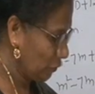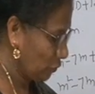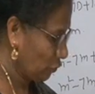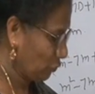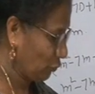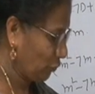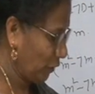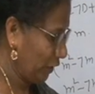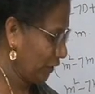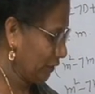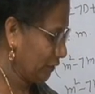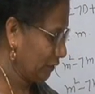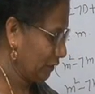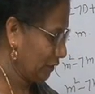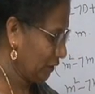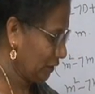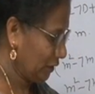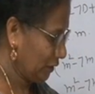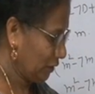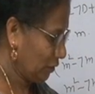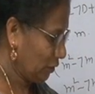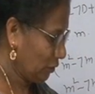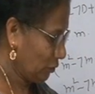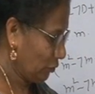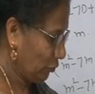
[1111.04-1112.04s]
to find
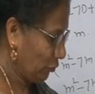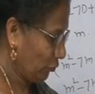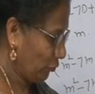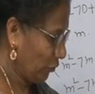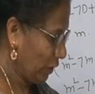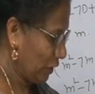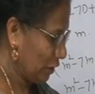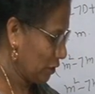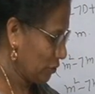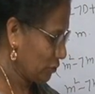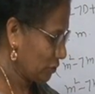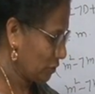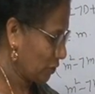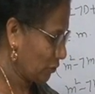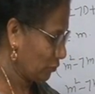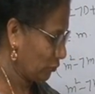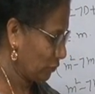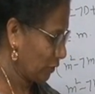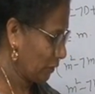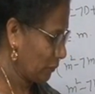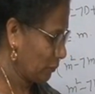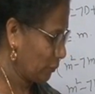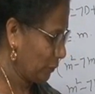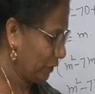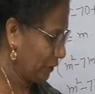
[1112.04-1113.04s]
the values of
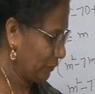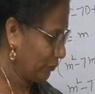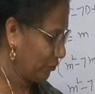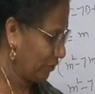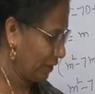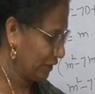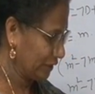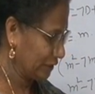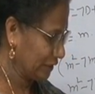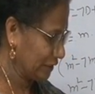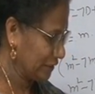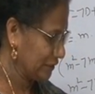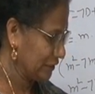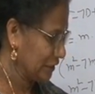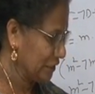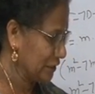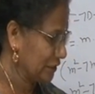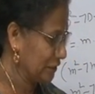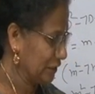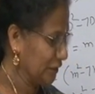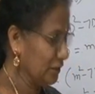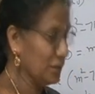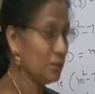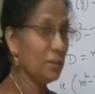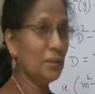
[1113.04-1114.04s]
m by
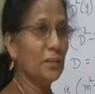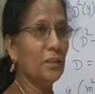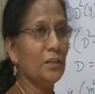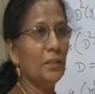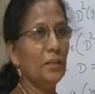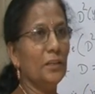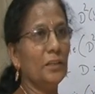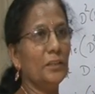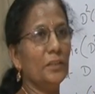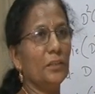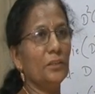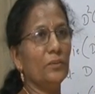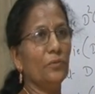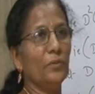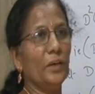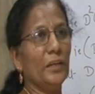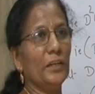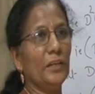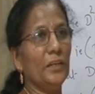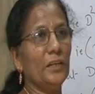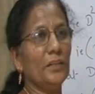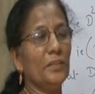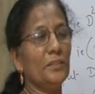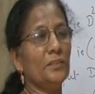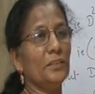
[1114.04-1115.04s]
factorization, it is very
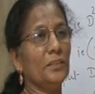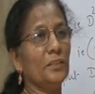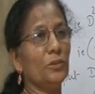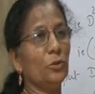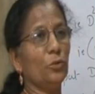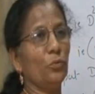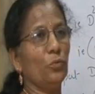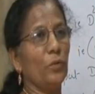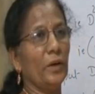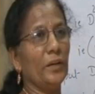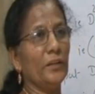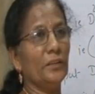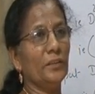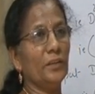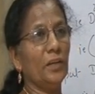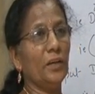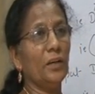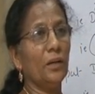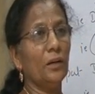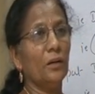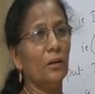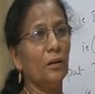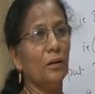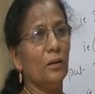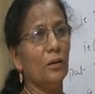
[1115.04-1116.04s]
easy to find the
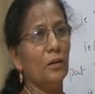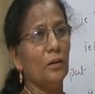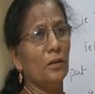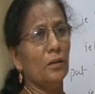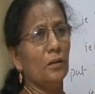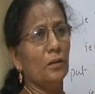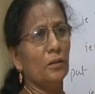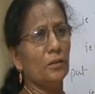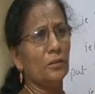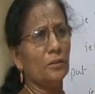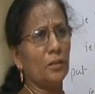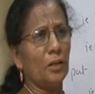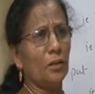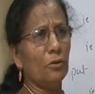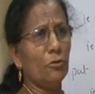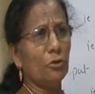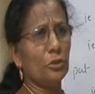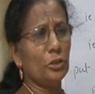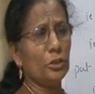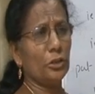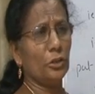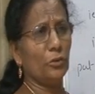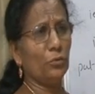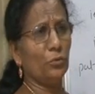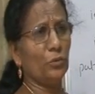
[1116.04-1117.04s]

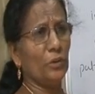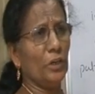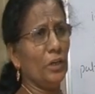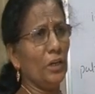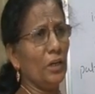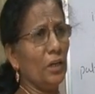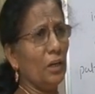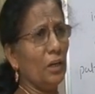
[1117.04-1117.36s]
solution of the